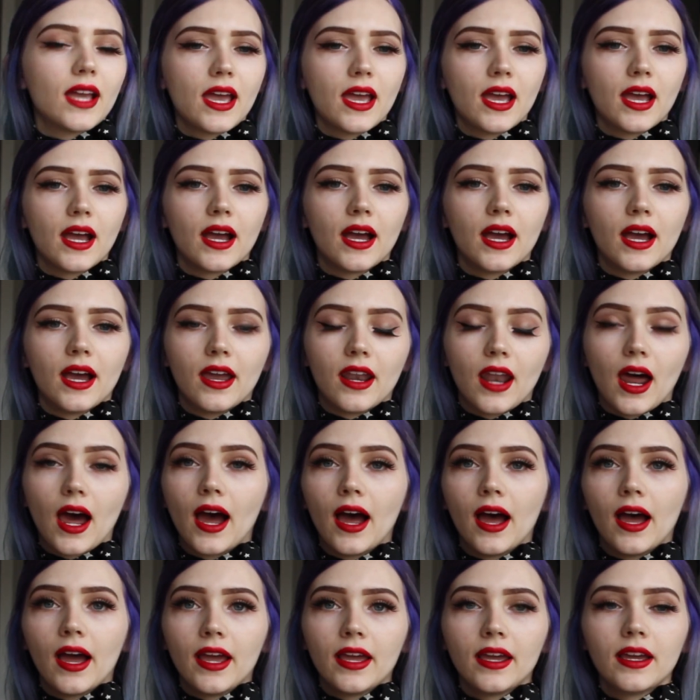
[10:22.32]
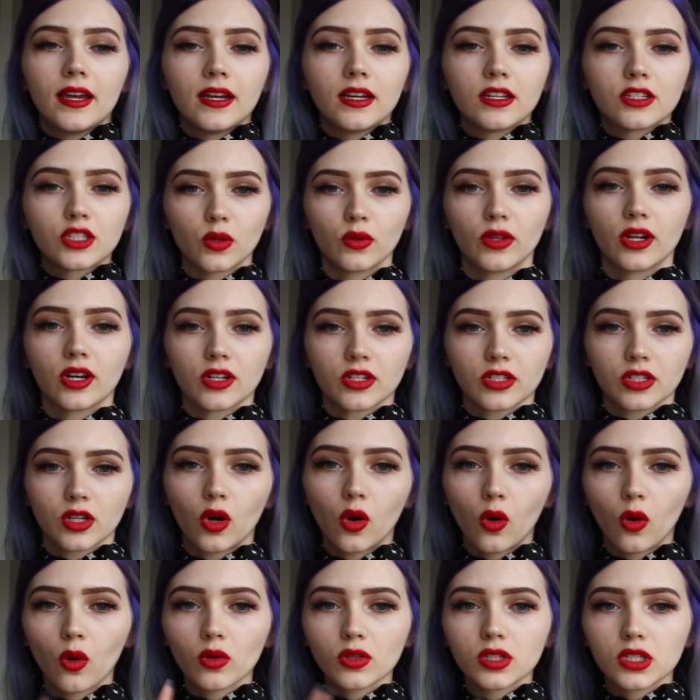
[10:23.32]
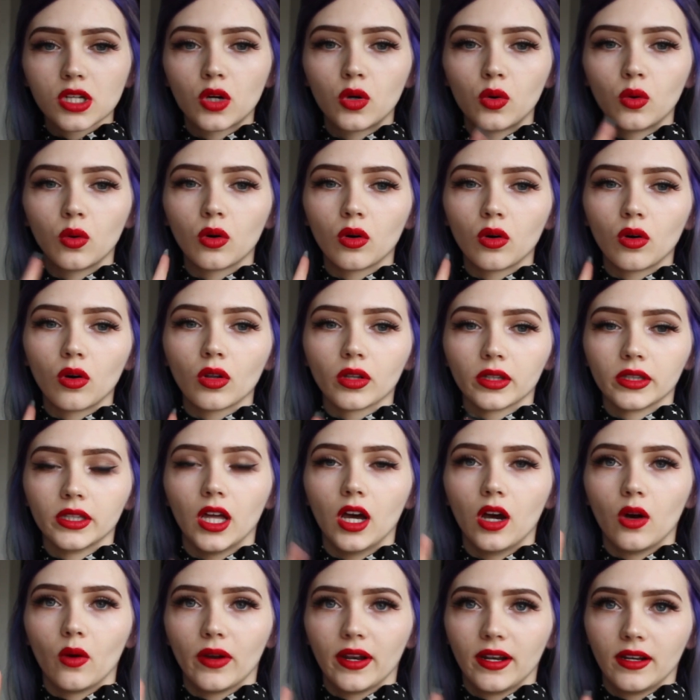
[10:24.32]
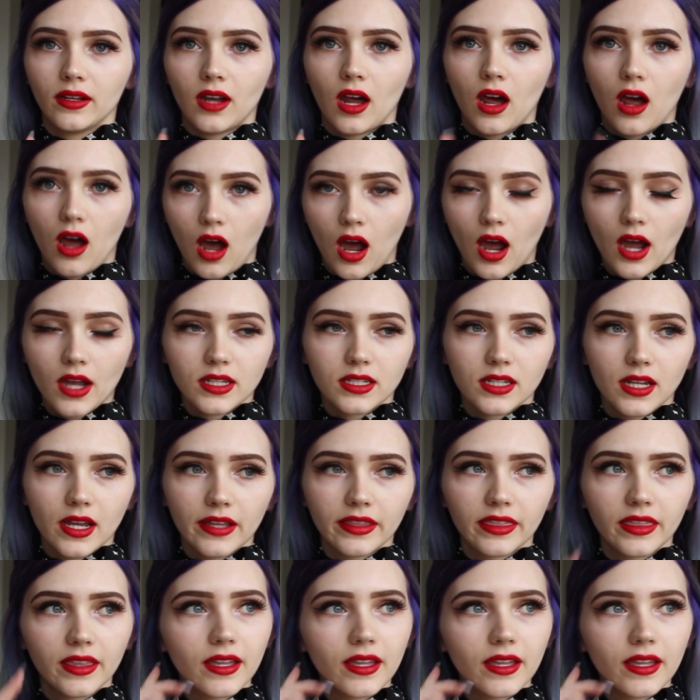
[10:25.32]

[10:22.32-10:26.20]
And so there's cold, cool, low, and hot, I